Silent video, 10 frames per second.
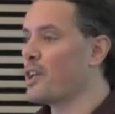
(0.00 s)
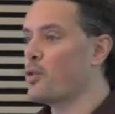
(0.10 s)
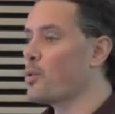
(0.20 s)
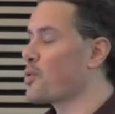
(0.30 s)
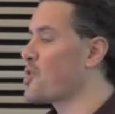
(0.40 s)

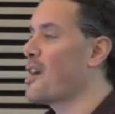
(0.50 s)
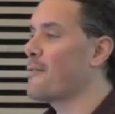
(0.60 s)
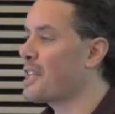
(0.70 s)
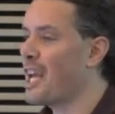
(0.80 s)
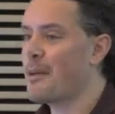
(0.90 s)
cool stuff
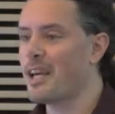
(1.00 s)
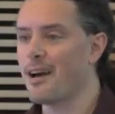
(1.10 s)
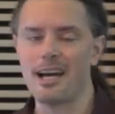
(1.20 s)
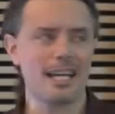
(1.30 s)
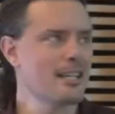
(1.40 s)
in game
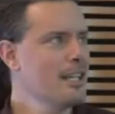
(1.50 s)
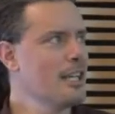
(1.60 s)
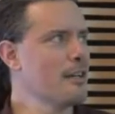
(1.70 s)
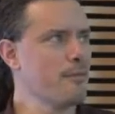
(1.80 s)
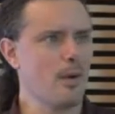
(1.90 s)
AI
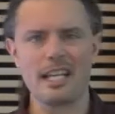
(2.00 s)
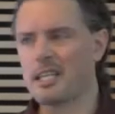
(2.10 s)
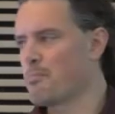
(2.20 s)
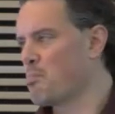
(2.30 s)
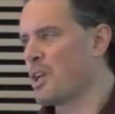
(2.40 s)
if, like,
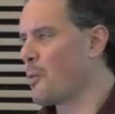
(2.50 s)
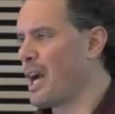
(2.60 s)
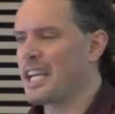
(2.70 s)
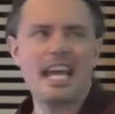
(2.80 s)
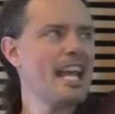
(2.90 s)

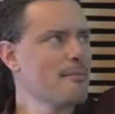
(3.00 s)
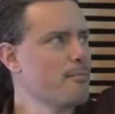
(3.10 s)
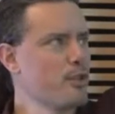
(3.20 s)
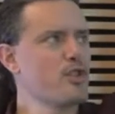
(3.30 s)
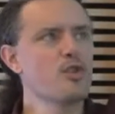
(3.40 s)
I can't
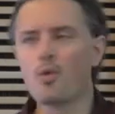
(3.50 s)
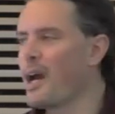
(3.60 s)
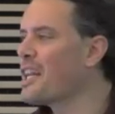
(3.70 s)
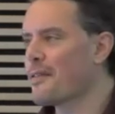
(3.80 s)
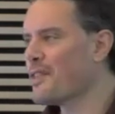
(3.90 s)
pursue
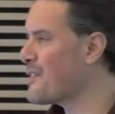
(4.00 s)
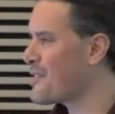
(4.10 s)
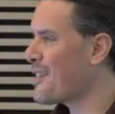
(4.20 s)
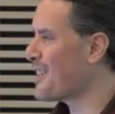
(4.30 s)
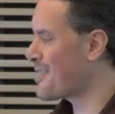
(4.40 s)
any of these
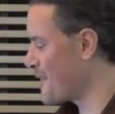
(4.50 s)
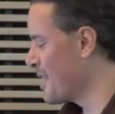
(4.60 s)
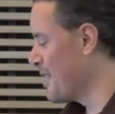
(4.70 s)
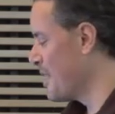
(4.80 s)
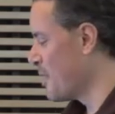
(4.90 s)
things?
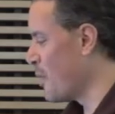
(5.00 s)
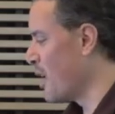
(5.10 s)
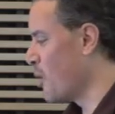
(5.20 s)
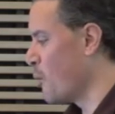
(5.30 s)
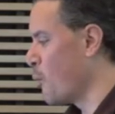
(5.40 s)

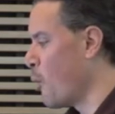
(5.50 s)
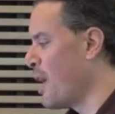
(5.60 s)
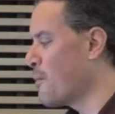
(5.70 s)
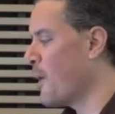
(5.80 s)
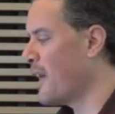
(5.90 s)
Well,
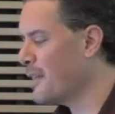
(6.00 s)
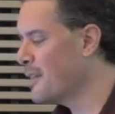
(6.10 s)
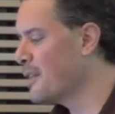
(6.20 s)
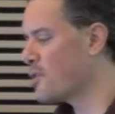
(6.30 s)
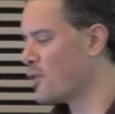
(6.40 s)
one way
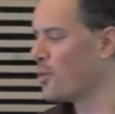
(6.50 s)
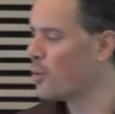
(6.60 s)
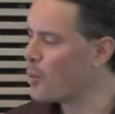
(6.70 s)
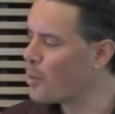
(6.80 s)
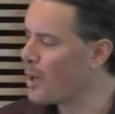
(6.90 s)

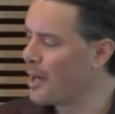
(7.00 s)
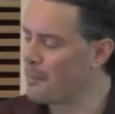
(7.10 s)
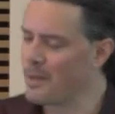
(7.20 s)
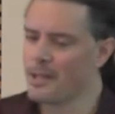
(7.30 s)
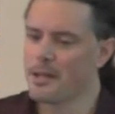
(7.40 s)
to
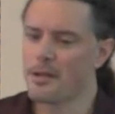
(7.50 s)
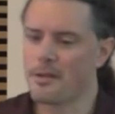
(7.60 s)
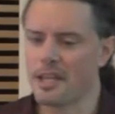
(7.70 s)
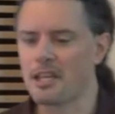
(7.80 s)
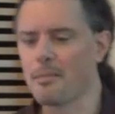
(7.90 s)

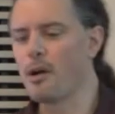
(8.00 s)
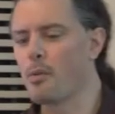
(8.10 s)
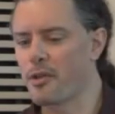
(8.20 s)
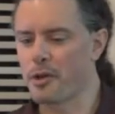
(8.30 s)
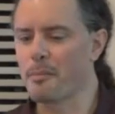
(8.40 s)
think about
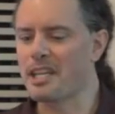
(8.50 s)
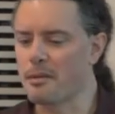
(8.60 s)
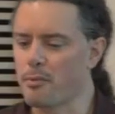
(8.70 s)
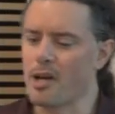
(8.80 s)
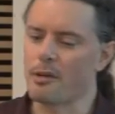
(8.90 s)
whether you're making
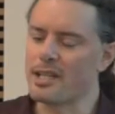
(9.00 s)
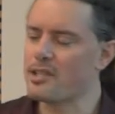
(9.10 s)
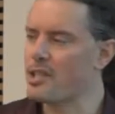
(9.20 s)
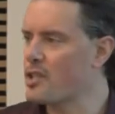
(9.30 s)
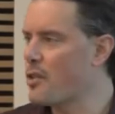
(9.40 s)
progress
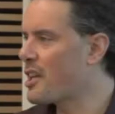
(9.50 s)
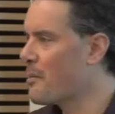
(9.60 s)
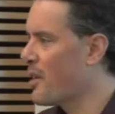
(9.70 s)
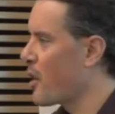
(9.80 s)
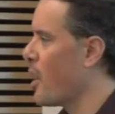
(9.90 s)
is to think
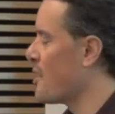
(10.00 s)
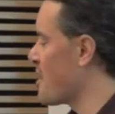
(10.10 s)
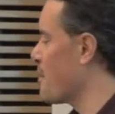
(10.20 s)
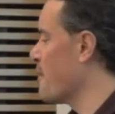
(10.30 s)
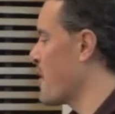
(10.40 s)
about the
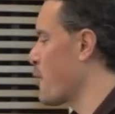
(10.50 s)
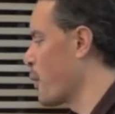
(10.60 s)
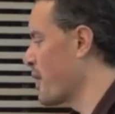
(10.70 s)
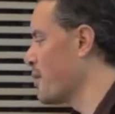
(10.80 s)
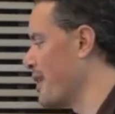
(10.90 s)
concept of
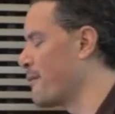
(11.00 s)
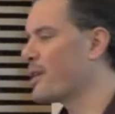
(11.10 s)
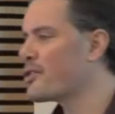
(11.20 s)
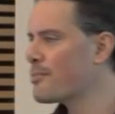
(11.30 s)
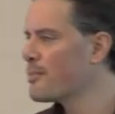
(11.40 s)
authorial leverage.